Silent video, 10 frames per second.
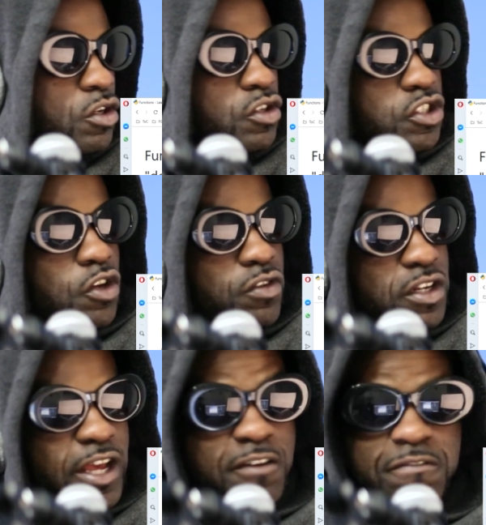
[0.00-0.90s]
So
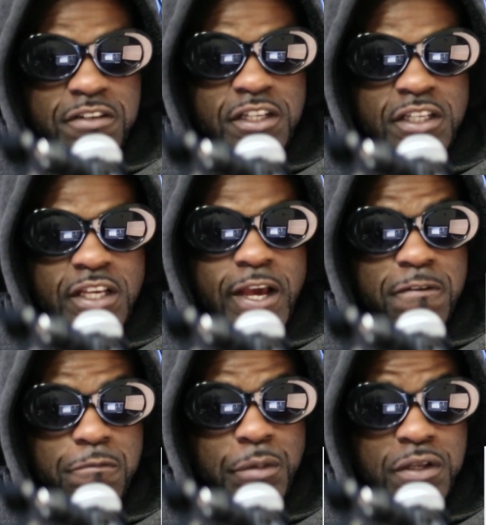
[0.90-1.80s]
def,
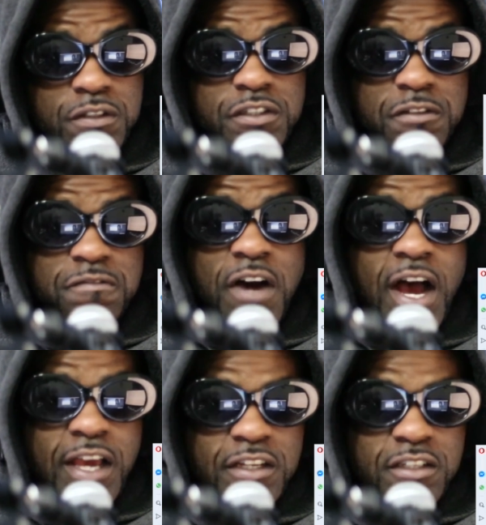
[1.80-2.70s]
DEF means
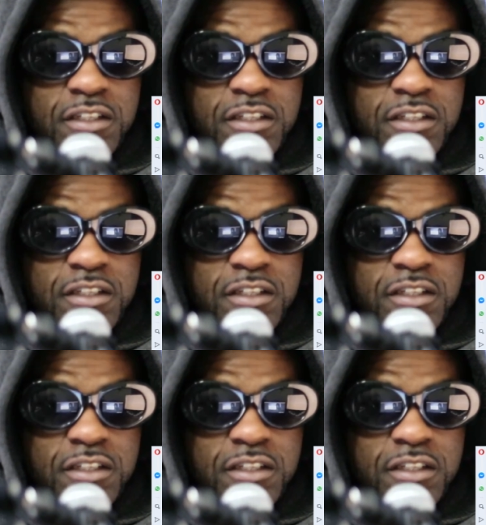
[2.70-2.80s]
defined.